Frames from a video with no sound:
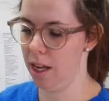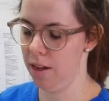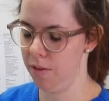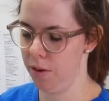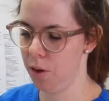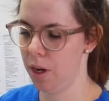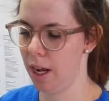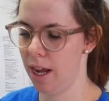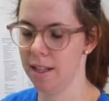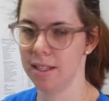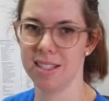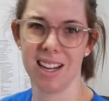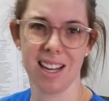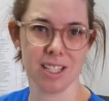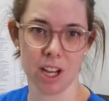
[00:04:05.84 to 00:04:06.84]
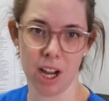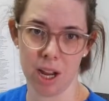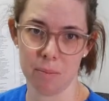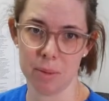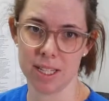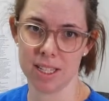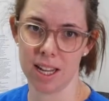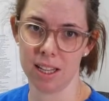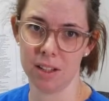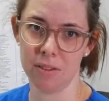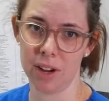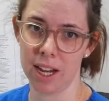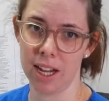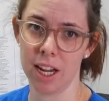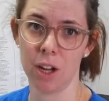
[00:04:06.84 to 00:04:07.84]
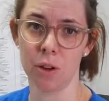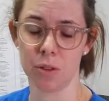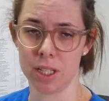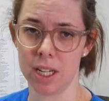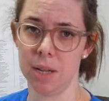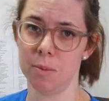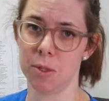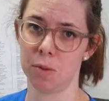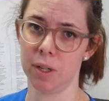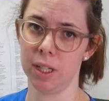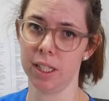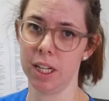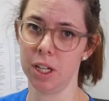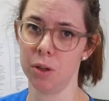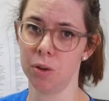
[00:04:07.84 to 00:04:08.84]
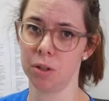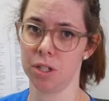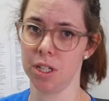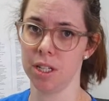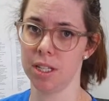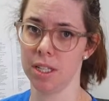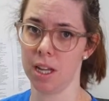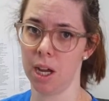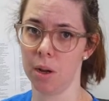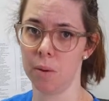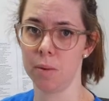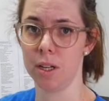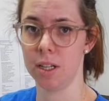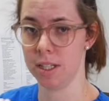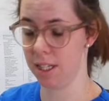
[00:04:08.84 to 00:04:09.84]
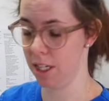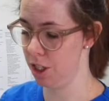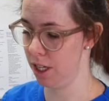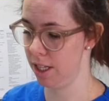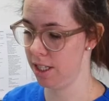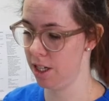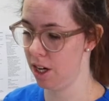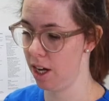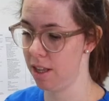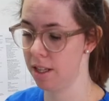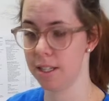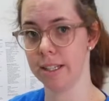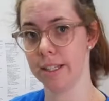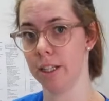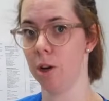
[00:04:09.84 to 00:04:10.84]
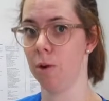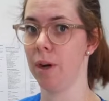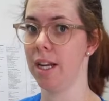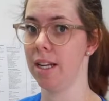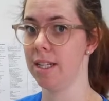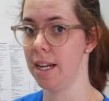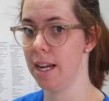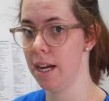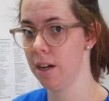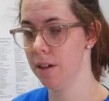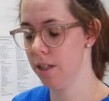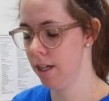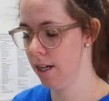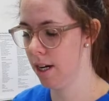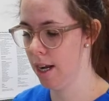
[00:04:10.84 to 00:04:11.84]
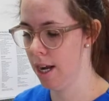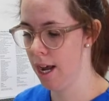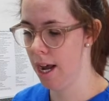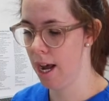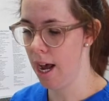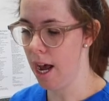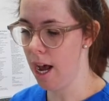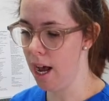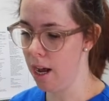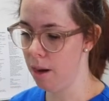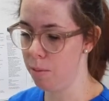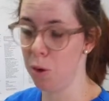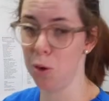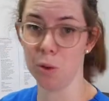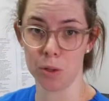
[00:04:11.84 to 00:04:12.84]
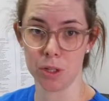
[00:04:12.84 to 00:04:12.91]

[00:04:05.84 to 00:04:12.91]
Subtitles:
If your cat starts hypersalivating or seems really nauseous, I would suggest either slowing down or